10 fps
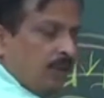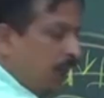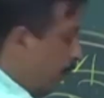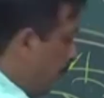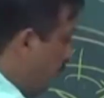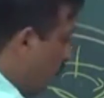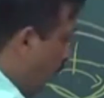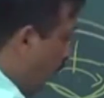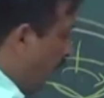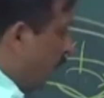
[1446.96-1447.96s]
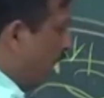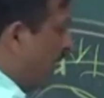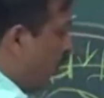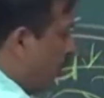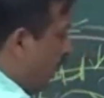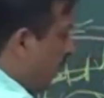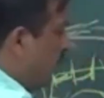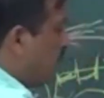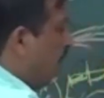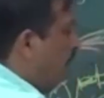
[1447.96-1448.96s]
If it is vocal cord
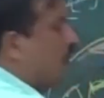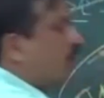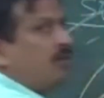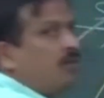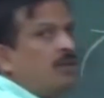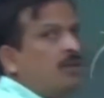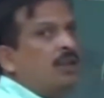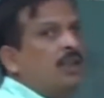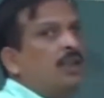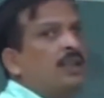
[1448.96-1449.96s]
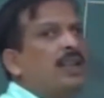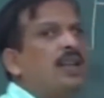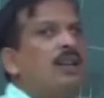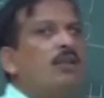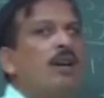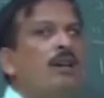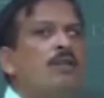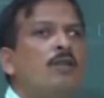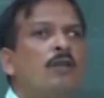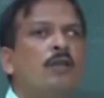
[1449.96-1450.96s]
is closed, then I
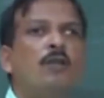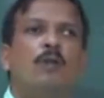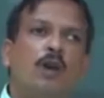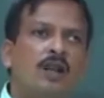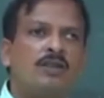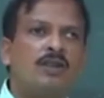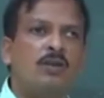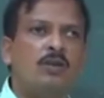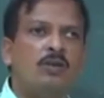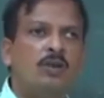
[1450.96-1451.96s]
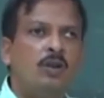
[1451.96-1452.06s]
call voiced sound.